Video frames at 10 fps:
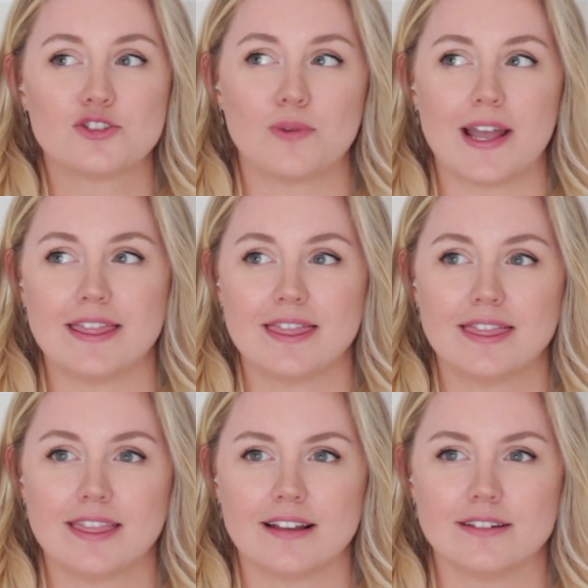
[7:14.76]

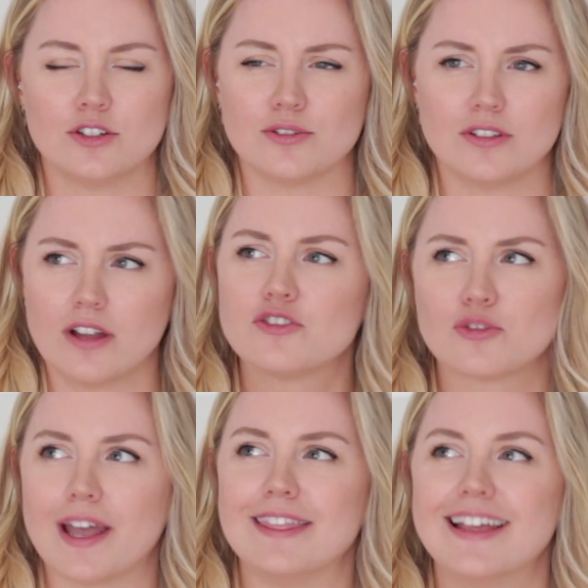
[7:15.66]

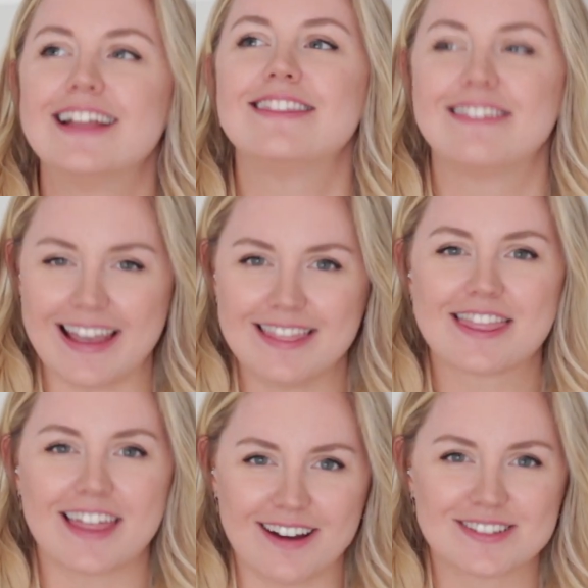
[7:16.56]

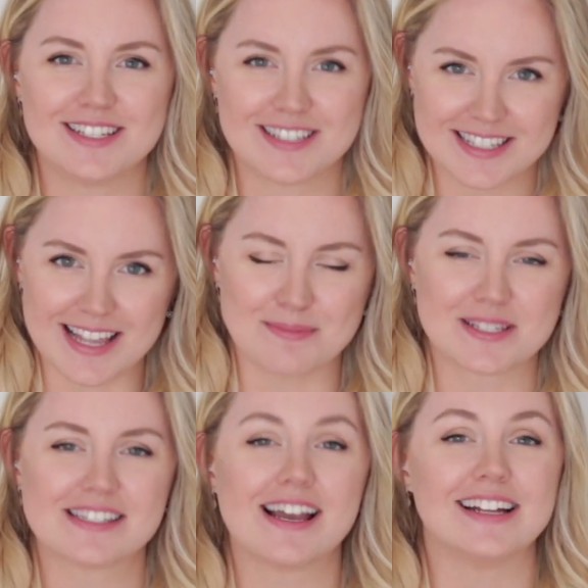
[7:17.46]
10,000
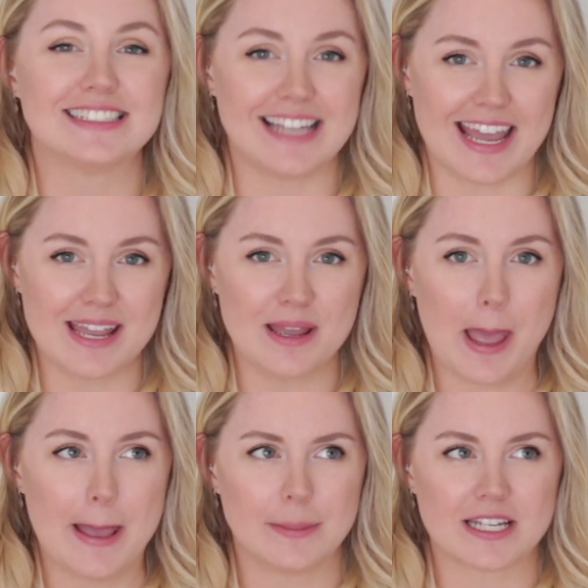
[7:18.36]
steps a day,
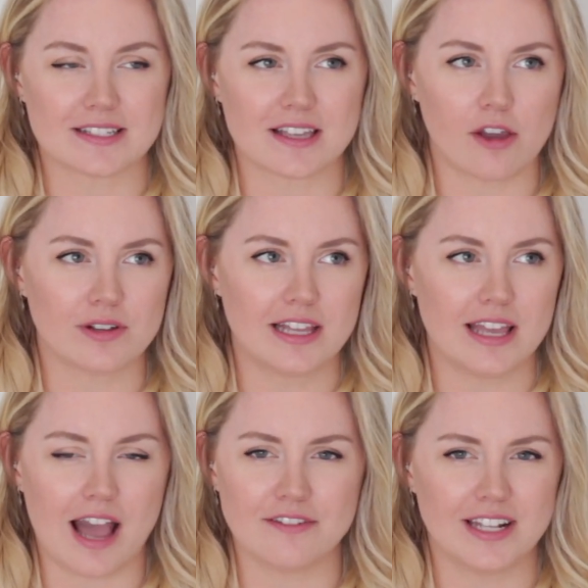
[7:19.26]
because
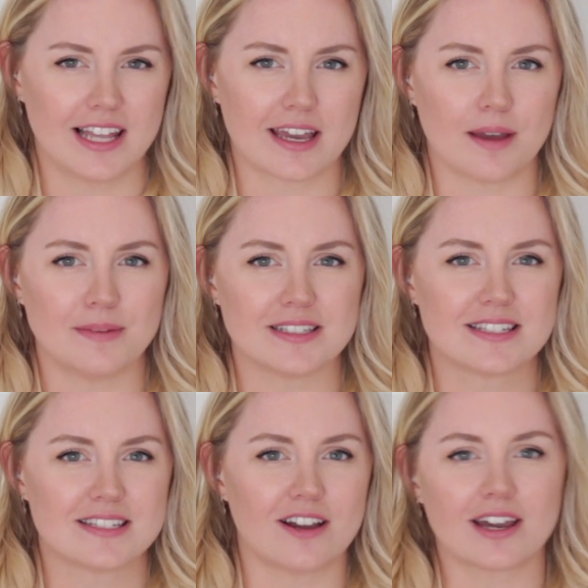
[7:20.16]
currently I feel like I'm
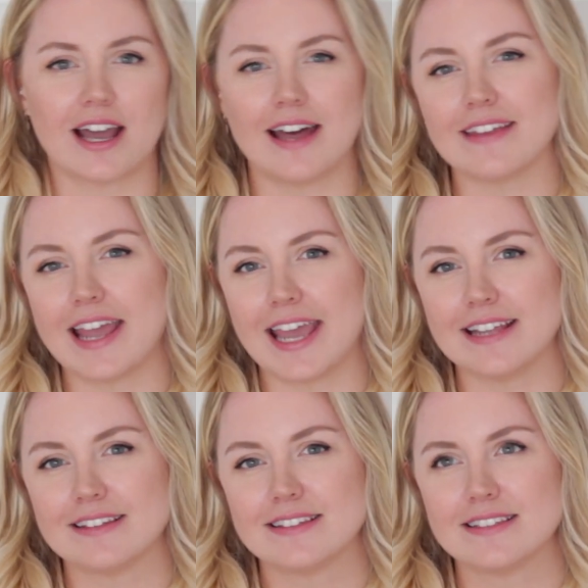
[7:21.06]
stuck at
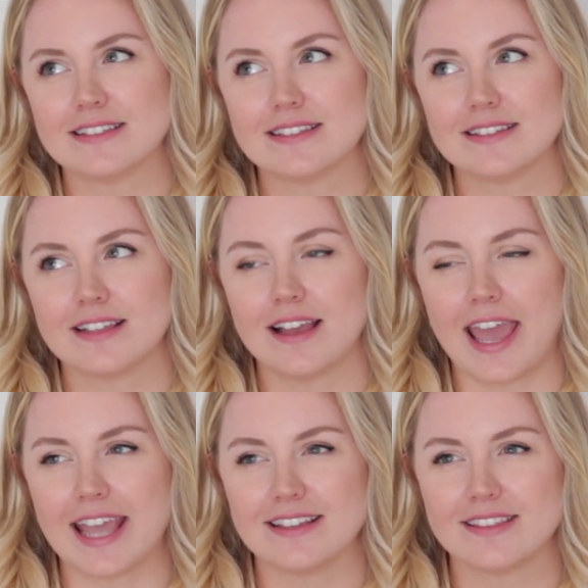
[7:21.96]

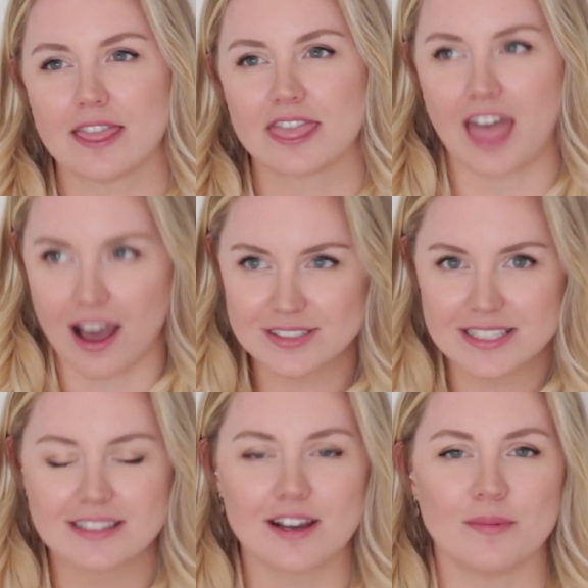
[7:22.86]

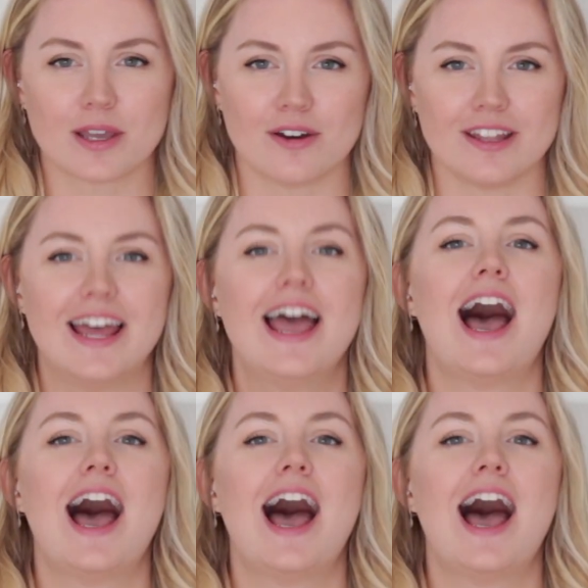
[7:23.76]
8,000. Oh my god,